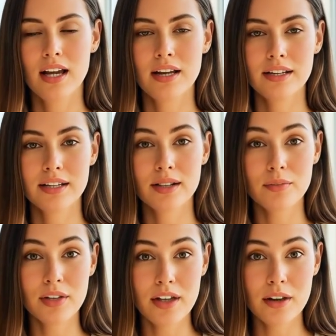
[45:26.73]
My own
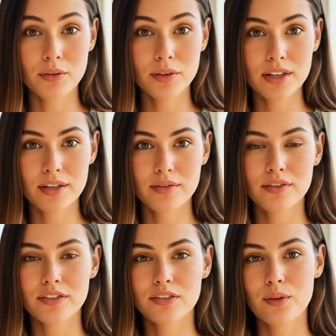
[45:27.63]
family had faced their
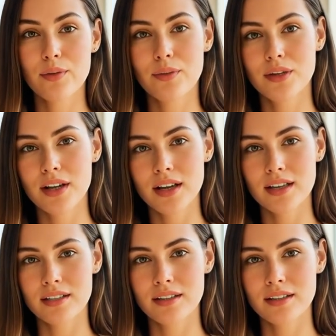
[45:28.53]
reckoning too.